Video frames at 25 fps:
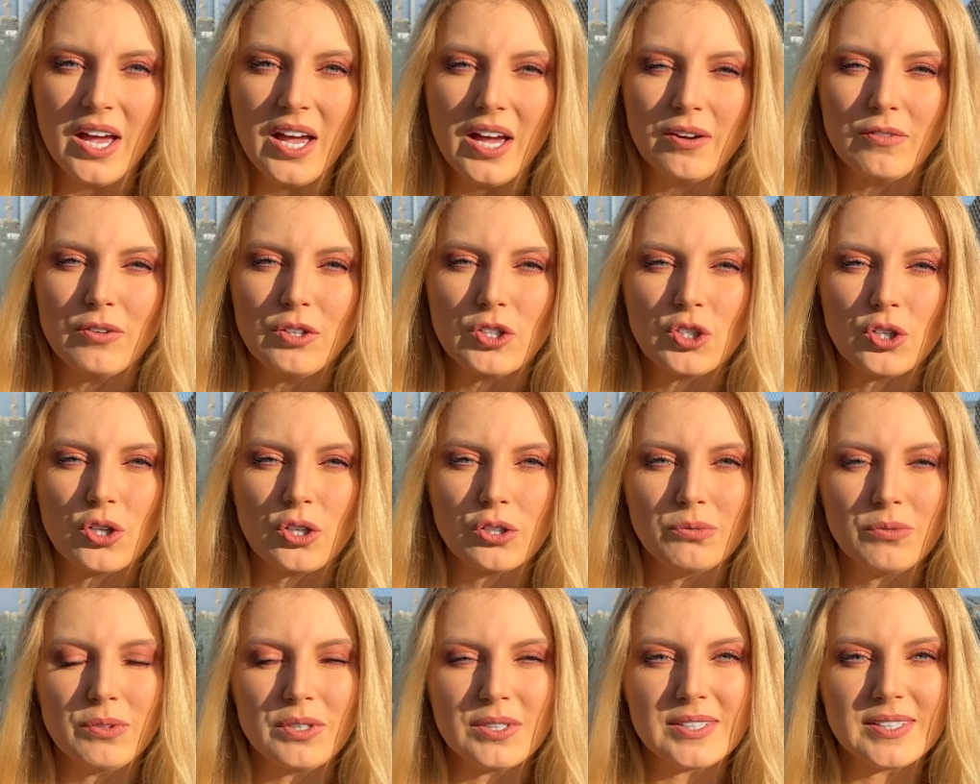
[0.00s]
which
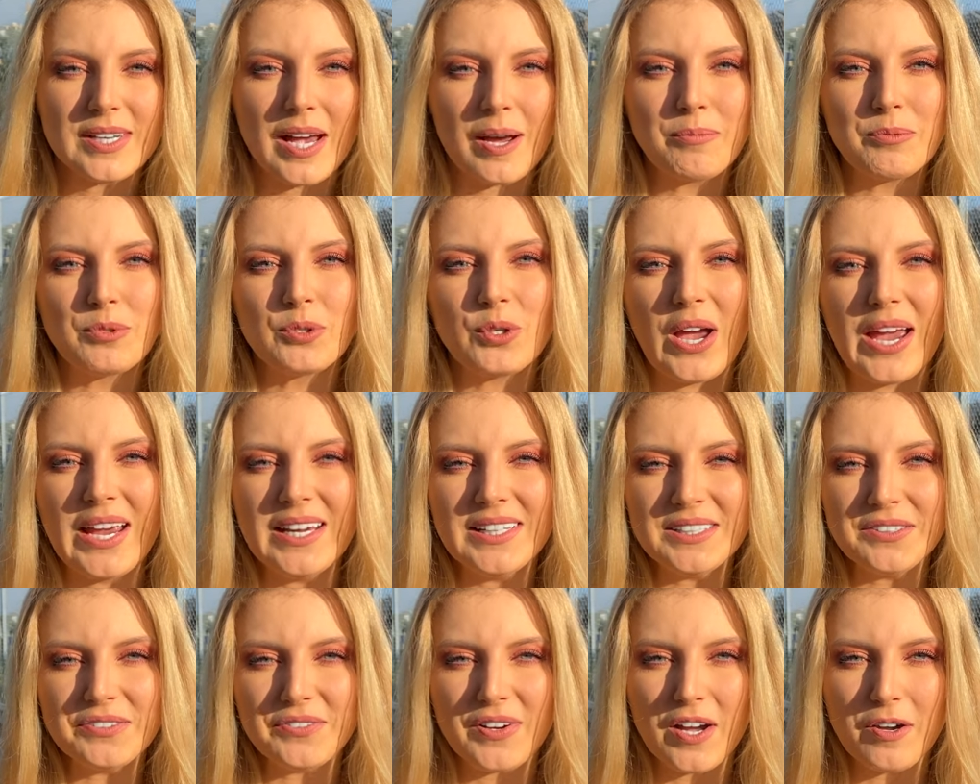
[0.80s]
converts up to
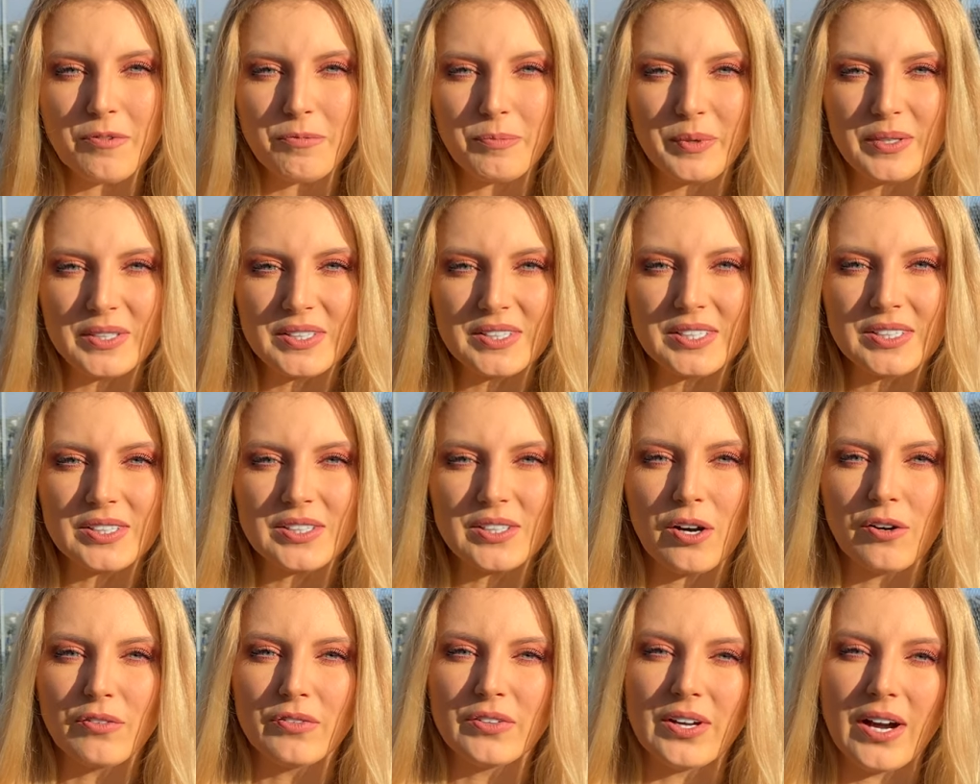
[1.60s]
eighty-five percent
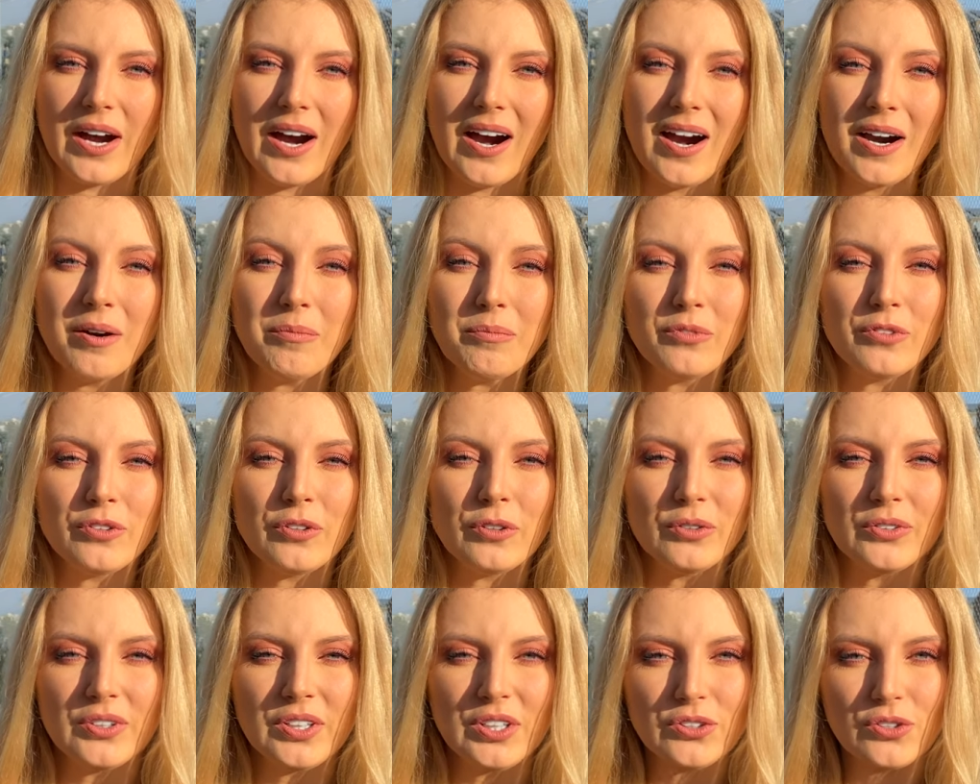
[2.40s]
of the harmful
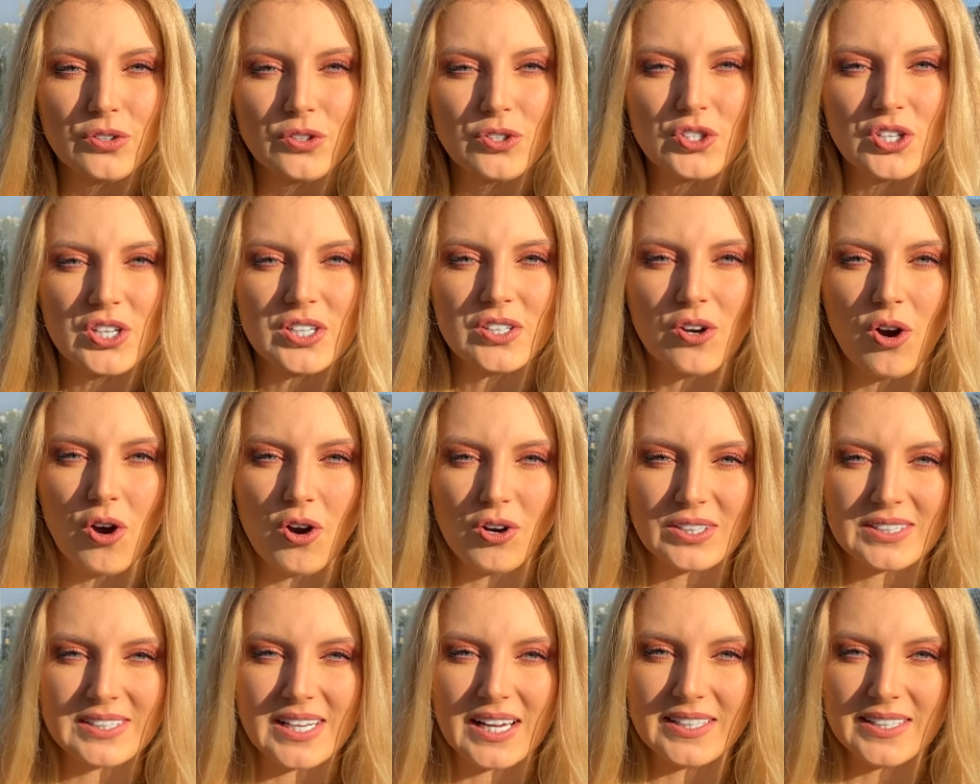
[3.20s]
nitrogen
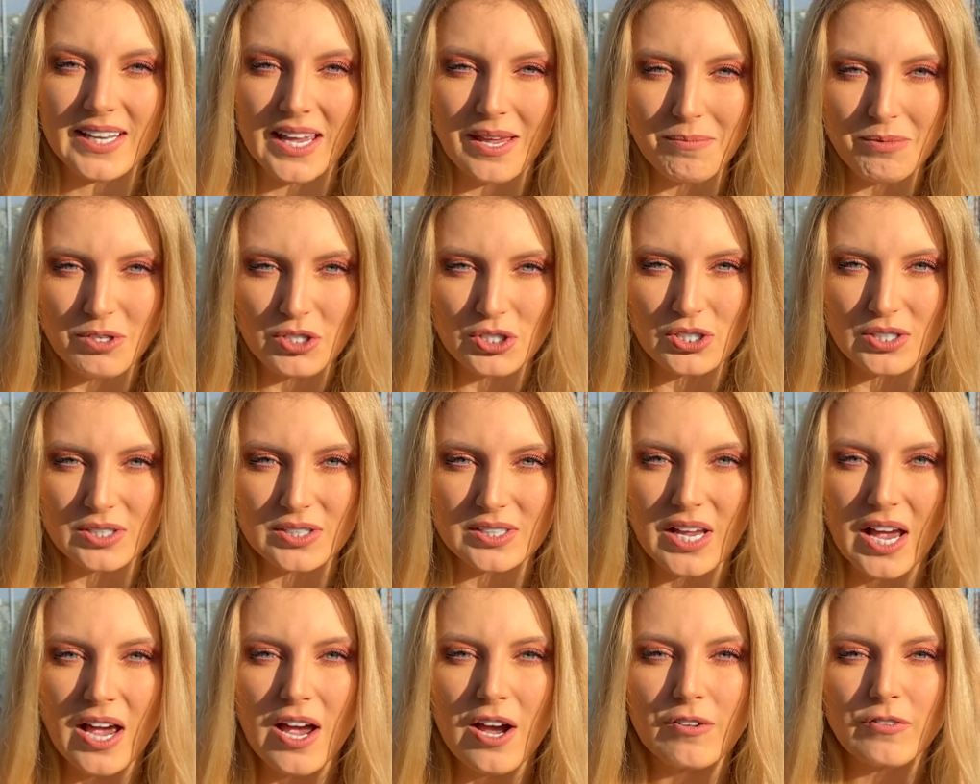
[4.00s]
oxide emissions
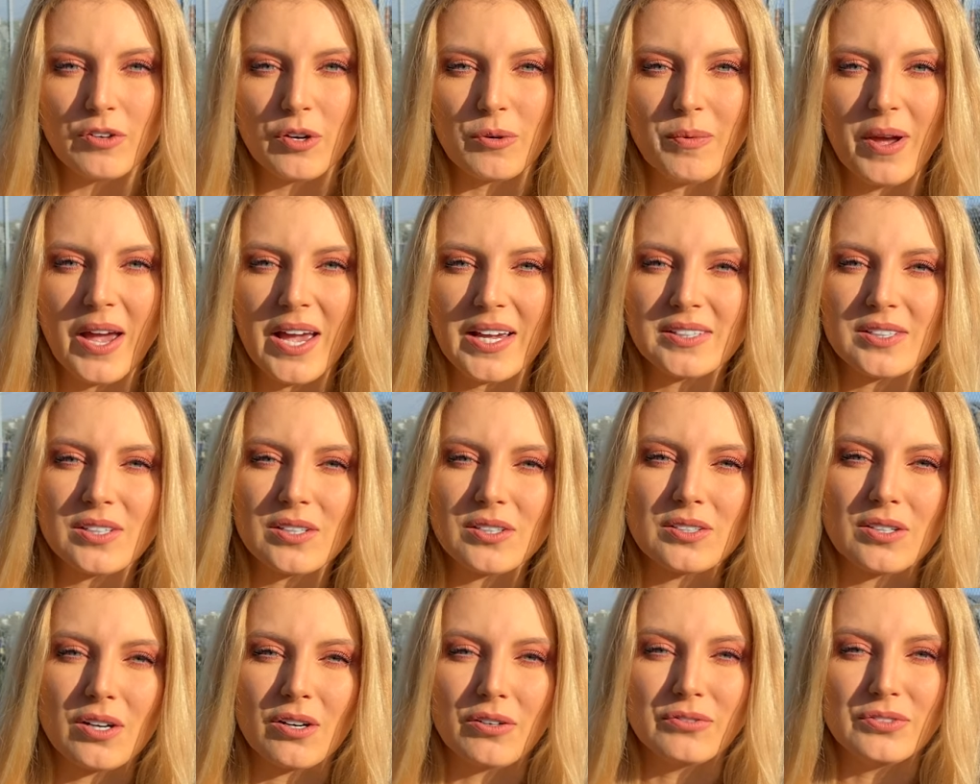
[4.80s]
from
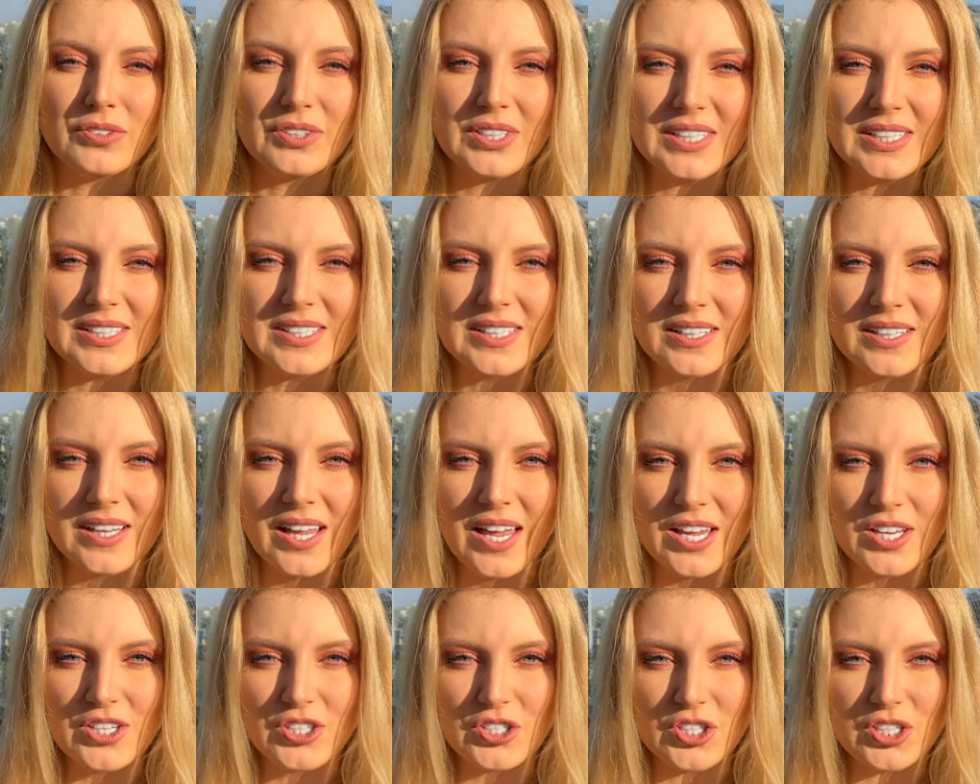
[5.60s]
exhaust of diesel
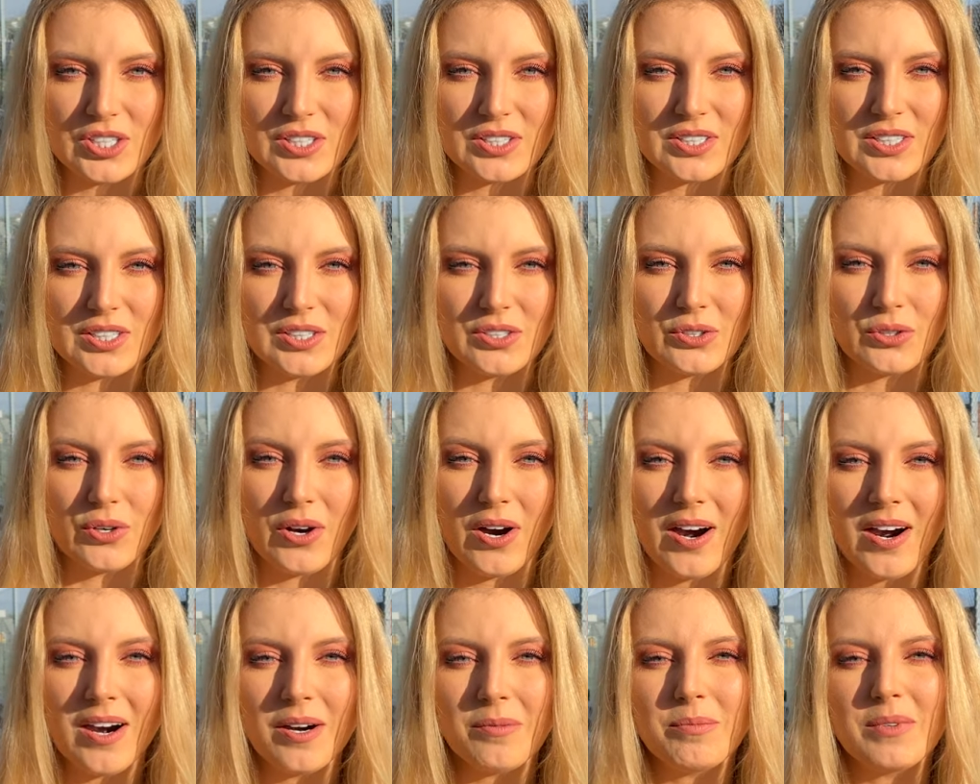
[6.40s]
engines into
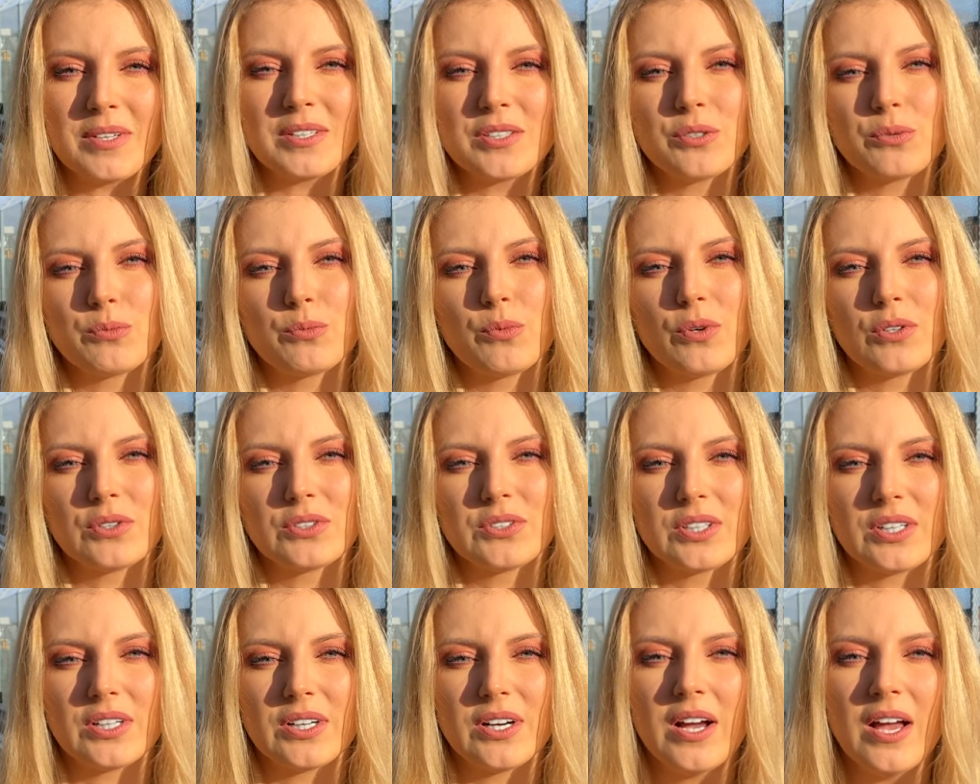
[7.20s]
harmless
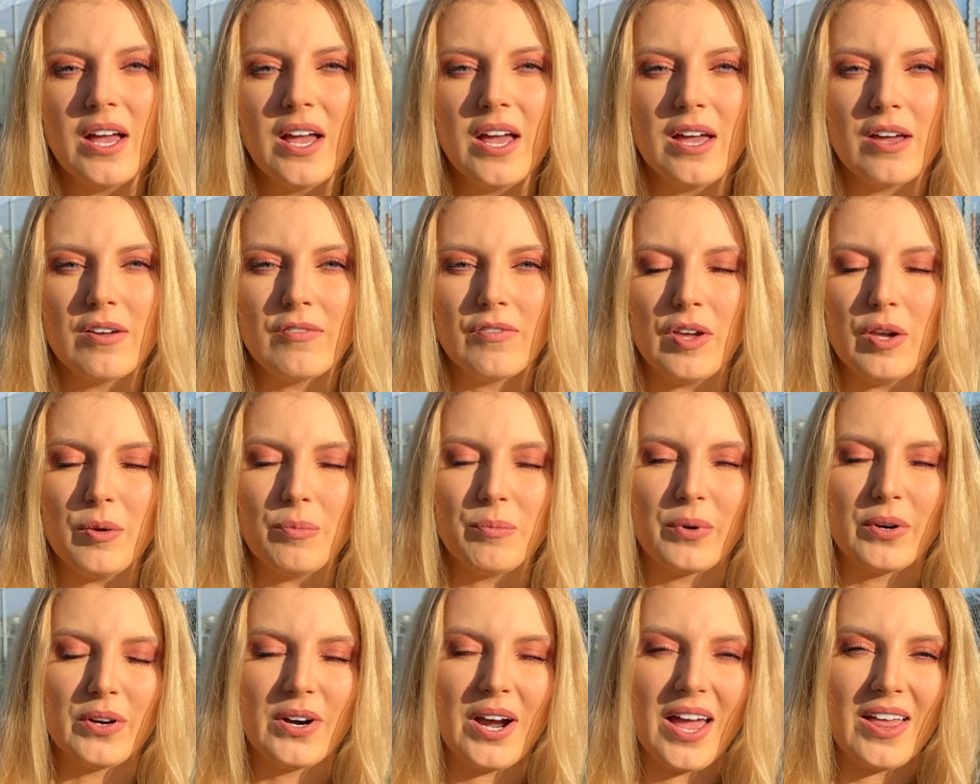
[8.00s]
water,
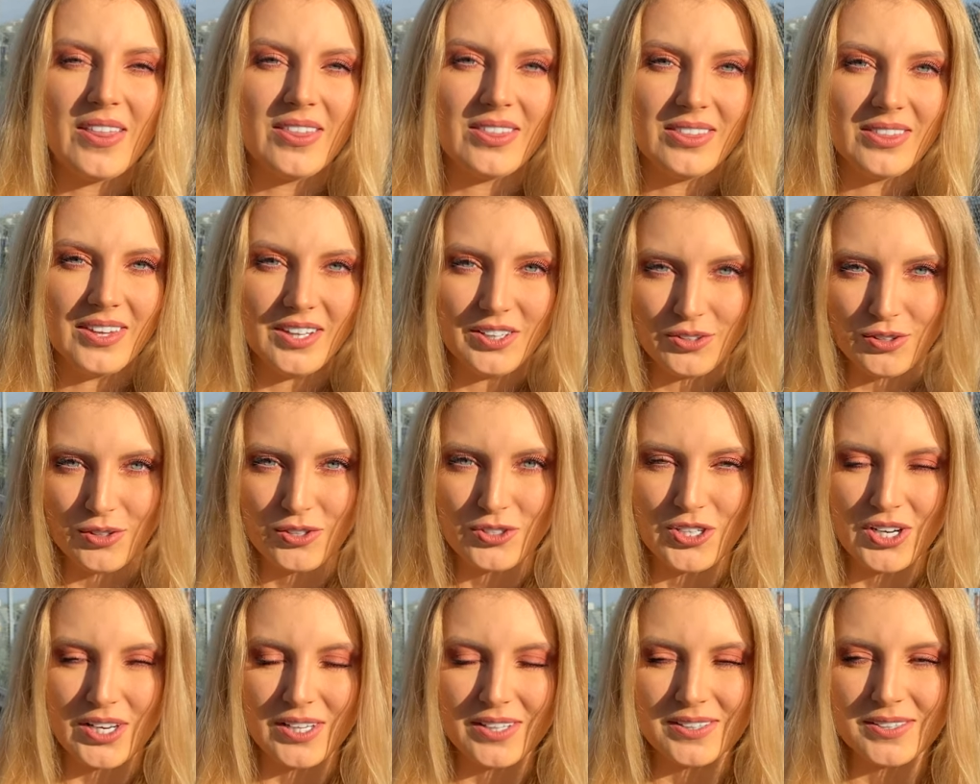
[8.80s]
vapor and nitrogen.